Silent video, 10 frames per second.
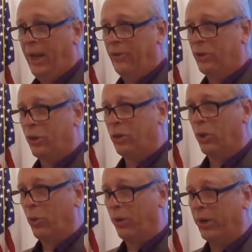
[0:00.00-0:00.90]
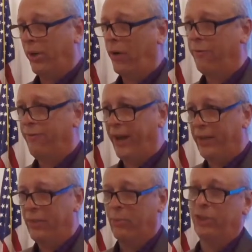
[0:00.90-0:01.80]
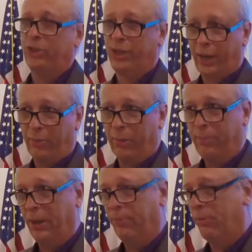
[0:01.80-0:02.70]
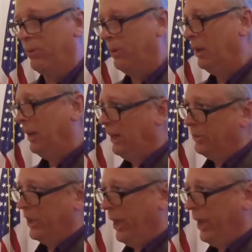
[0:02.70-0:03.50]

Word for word: It's a glory in our faith that we share with people to